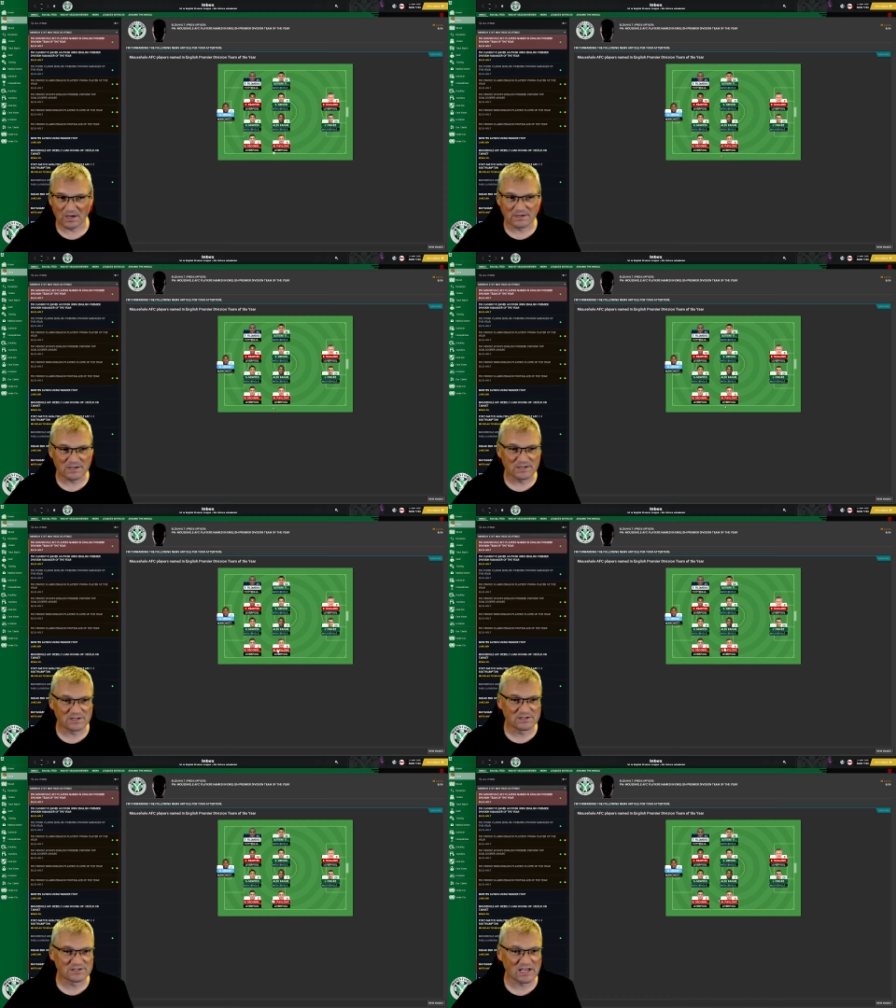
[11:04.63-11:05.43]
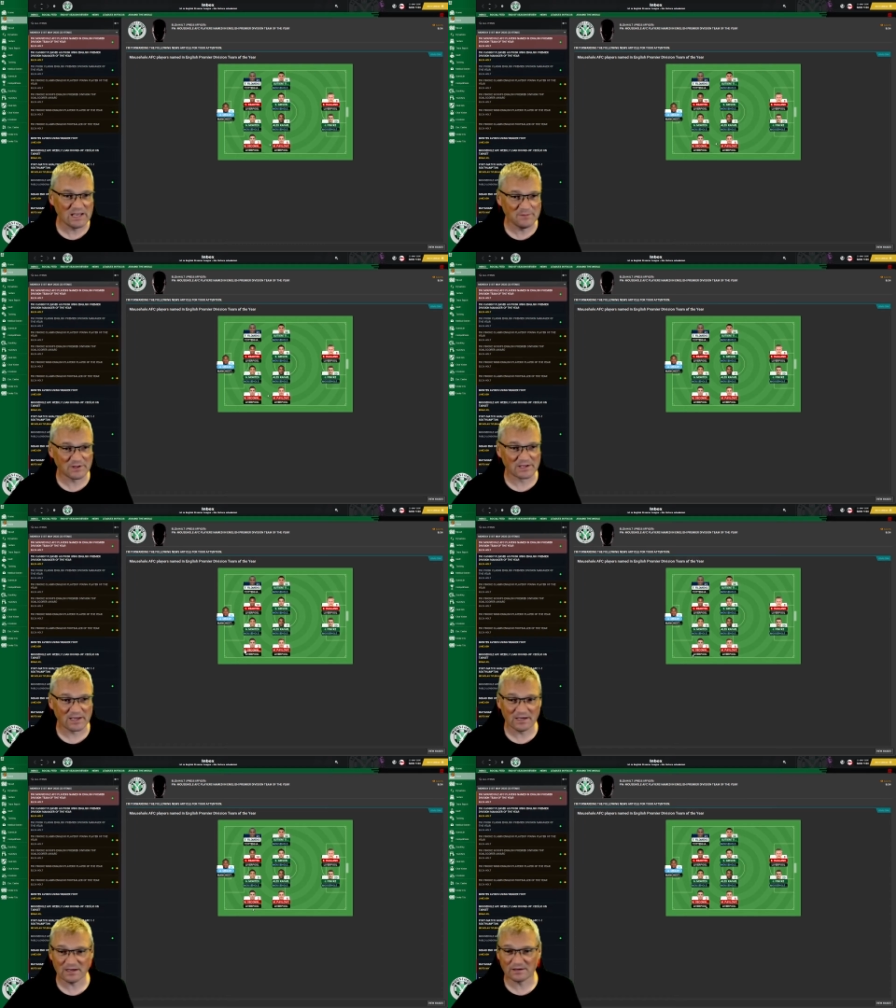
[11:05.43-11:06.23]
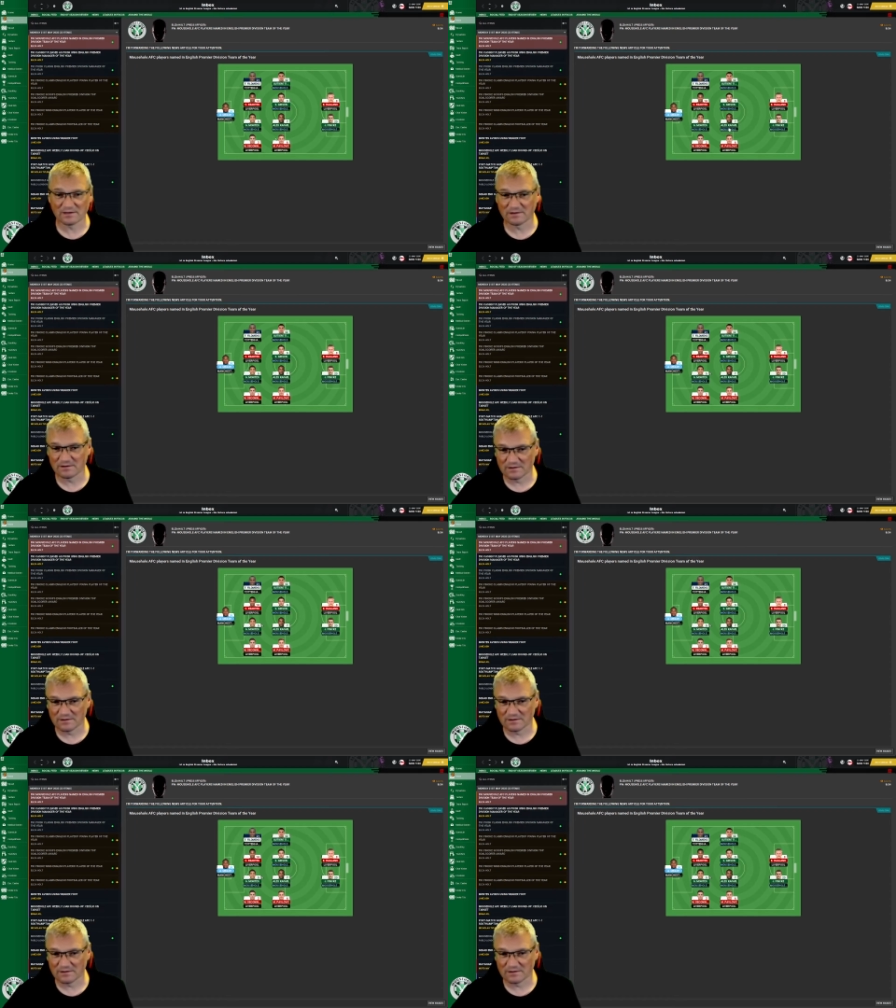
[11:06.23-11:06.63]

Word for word: And in the team of the year,